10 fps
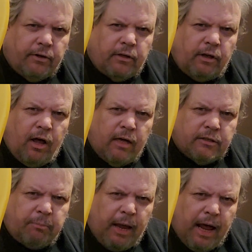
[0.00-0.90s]

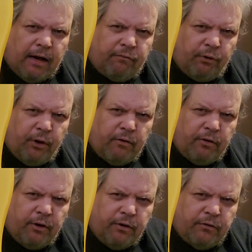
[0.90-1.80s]
gloss black Floyd
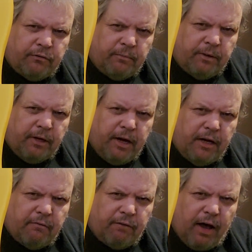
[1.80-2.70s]
Rose from the
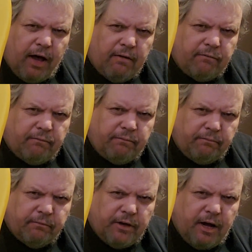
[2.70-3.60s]
85
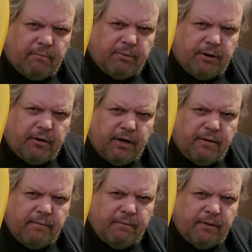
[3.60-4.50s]
time
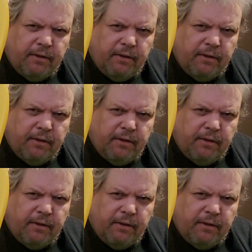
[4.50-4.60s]
period.